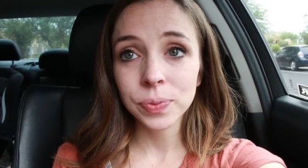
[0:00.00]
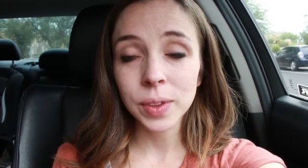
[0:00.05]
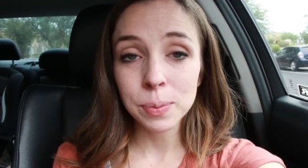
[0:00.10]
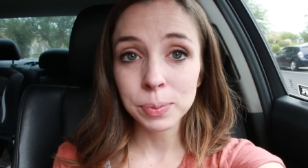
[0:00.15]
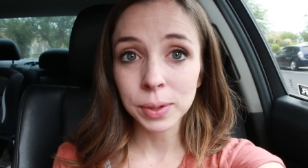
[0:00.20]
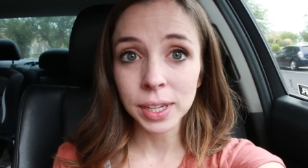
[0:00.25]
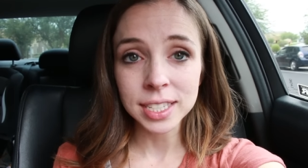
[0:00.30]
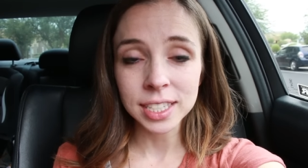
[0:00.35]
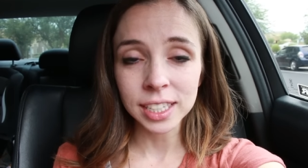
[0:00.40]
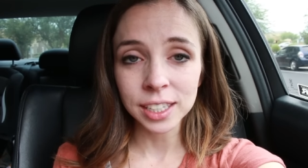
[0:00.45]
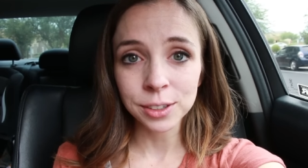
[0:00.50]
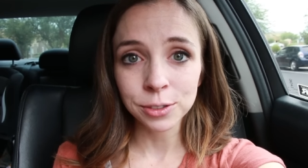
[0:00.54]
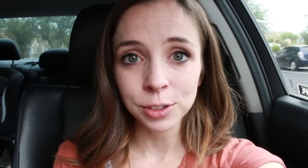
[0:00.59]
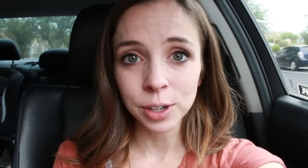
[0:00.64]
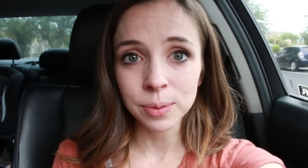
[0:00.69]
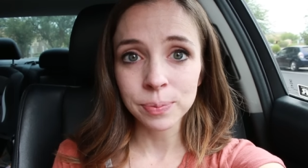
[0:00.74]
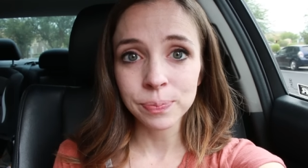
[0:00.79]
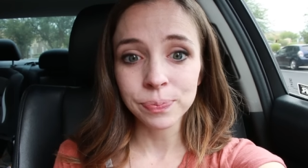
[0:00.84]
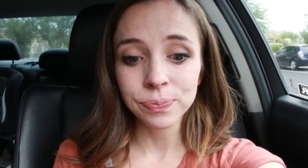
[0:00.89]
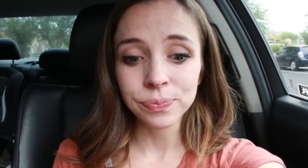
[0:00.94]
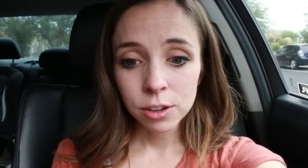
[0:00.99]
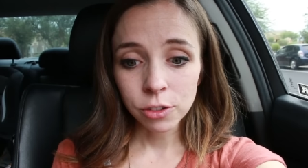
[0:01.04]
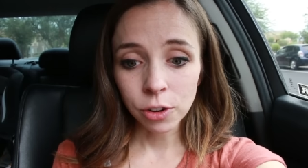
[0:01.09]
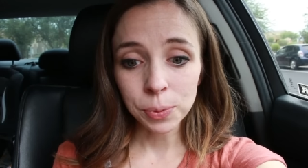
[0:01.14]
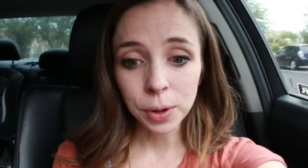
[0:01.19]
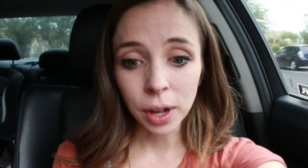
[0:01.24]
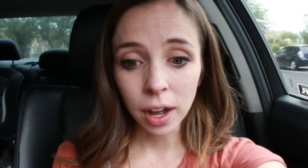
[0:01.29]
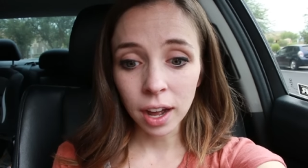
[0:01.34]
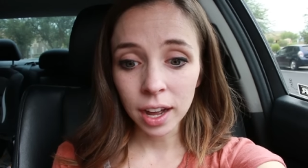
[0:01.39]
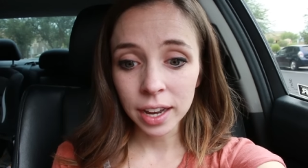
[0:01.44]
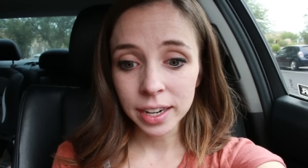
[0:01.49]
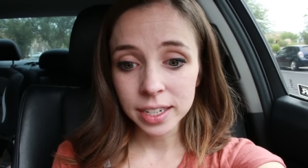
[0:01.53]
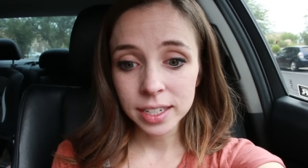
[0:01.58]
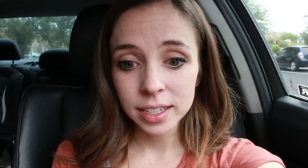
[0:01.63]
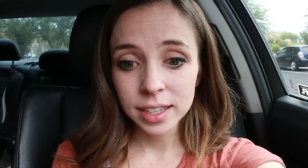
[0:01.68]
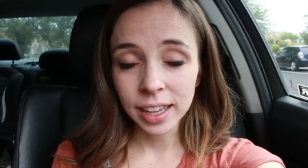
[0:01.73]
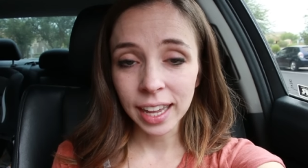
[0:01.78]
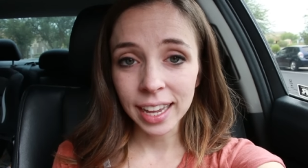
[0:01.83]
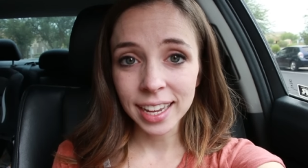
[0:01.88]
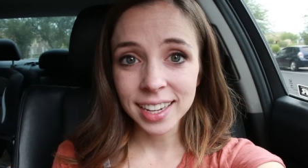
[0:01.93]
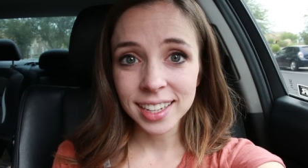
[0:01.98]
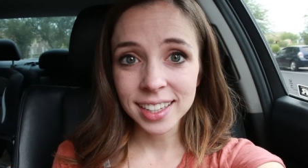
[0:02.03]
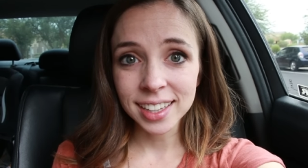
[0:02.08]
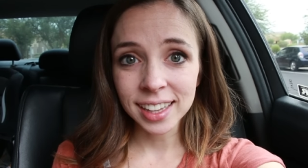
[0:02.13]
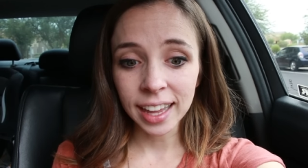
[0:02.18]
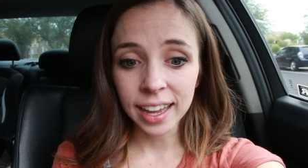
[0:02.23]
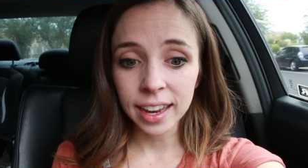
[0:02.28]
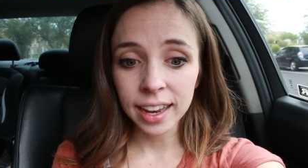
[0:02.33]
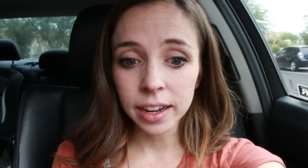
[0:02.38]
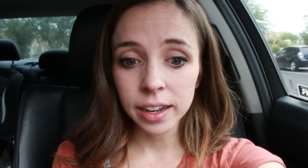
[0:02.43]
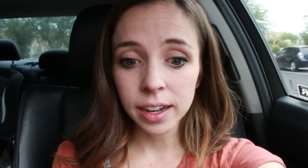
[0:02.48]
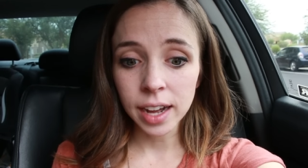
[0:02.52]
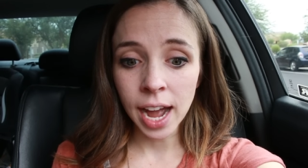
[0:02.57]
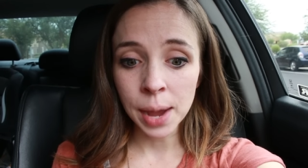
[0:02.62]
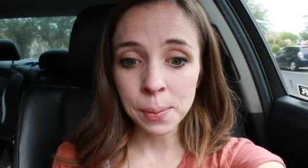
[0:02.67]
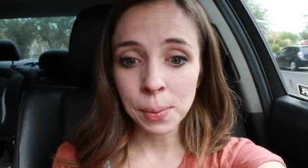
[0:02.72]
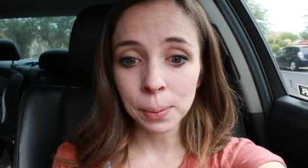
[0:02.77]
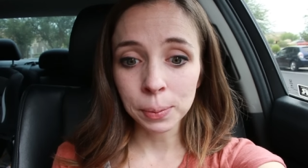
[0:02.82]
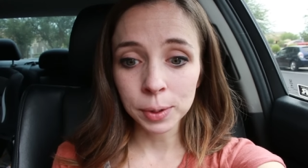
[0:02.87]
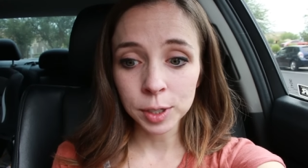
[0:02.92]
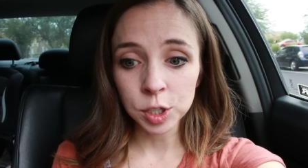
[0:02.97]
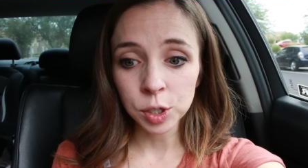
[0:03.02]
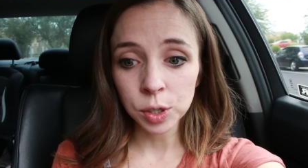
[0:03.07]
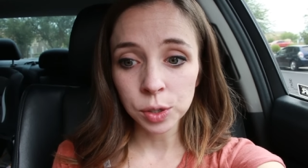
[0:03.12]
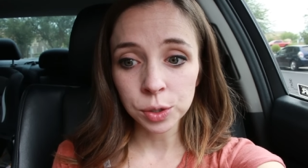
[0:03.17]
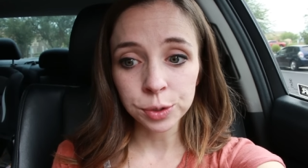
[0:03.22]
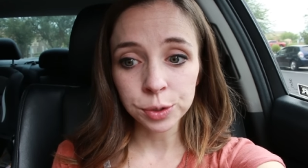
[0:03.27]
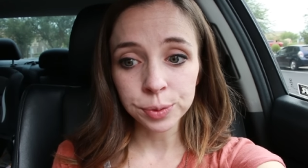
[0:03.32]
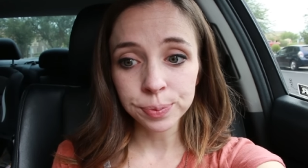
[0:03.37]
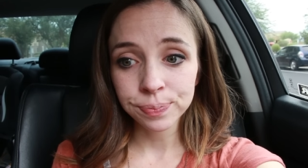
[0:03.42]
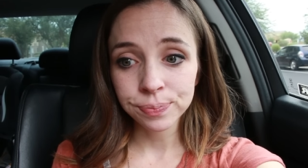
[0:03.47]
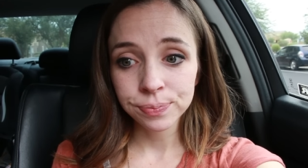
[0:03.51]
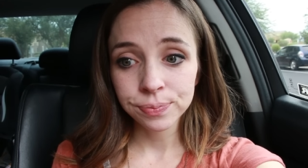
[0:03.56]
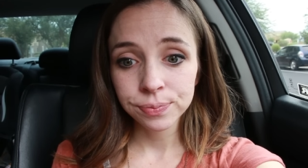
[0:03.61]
blessing from God that I'm able to